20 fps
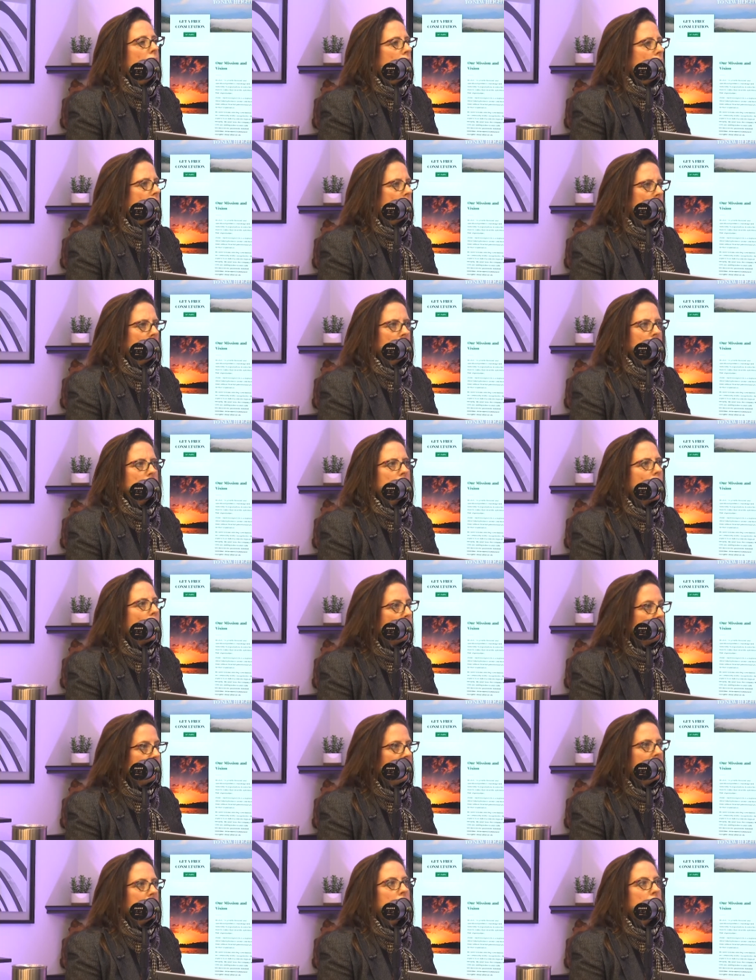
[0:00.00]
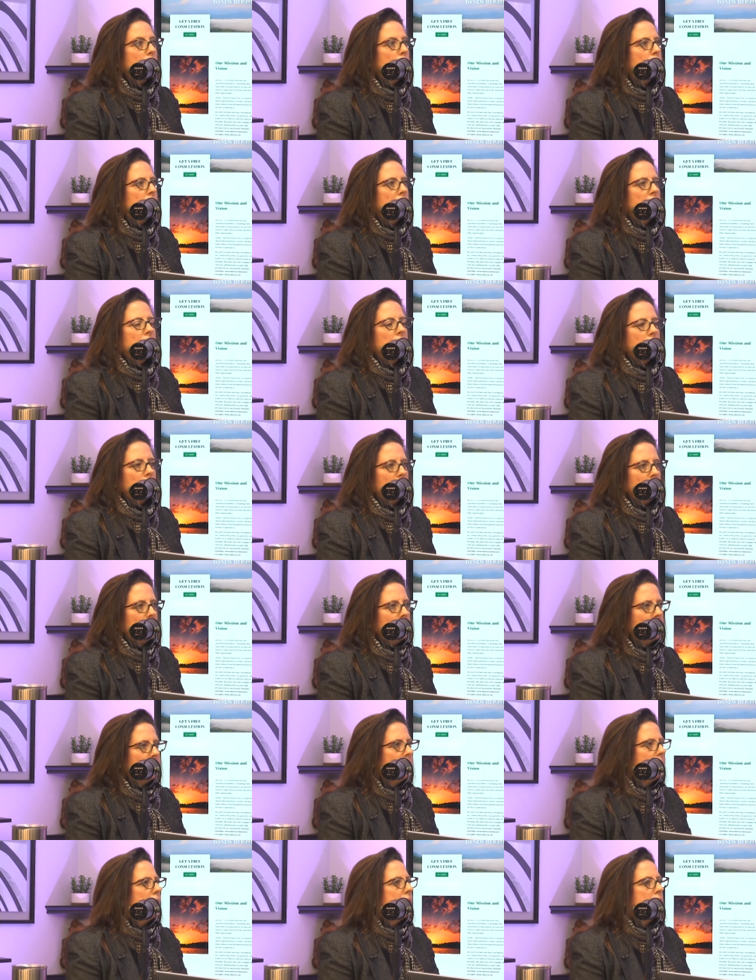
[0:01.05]
You know, top management. You know, the
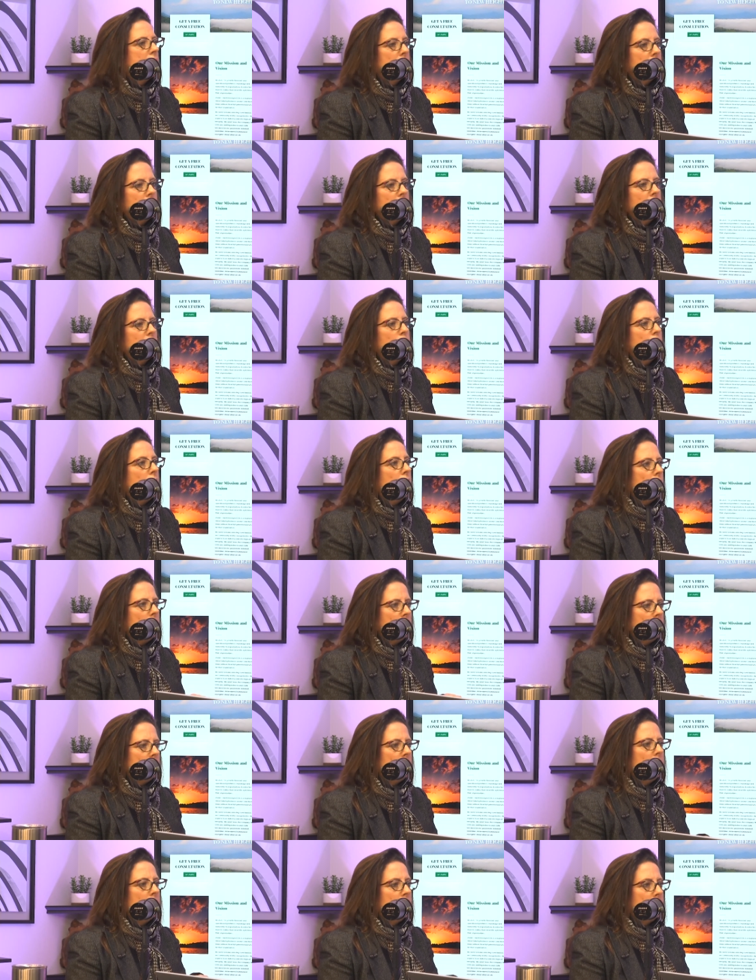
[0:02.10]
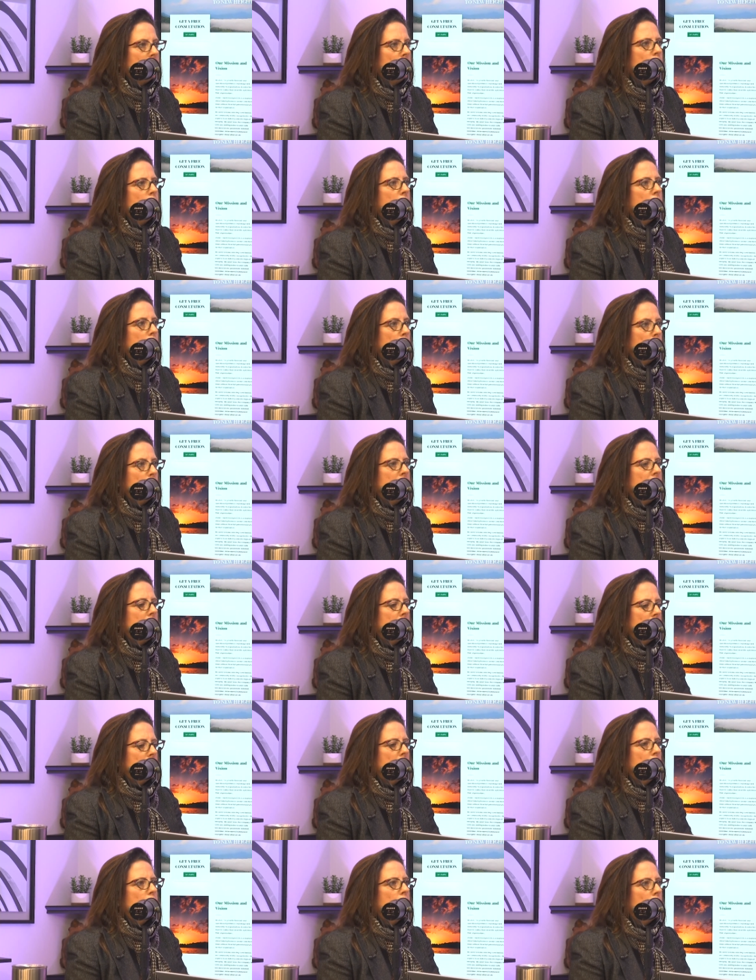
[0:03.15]
executive team. You, if you want to be in
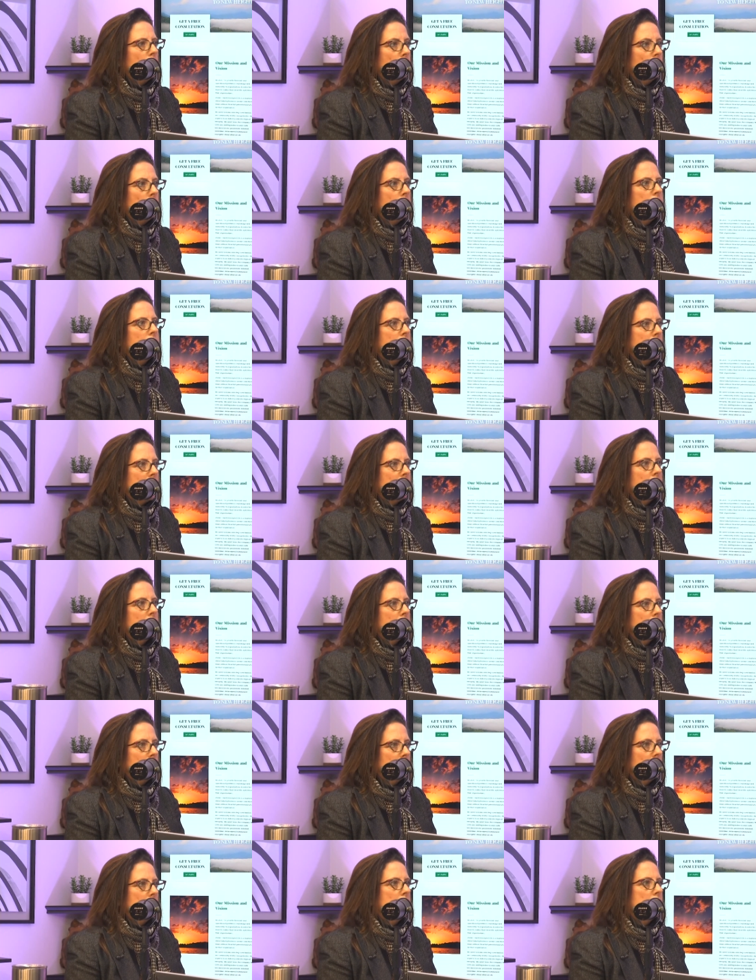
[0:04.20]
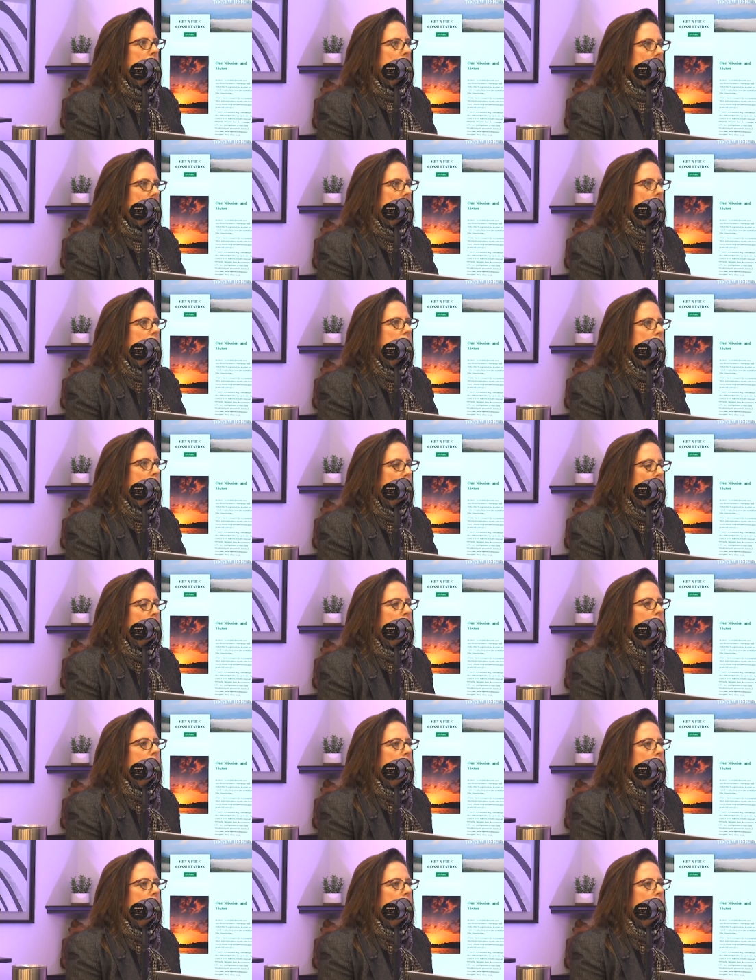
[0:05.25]
that role, you've got to uh, to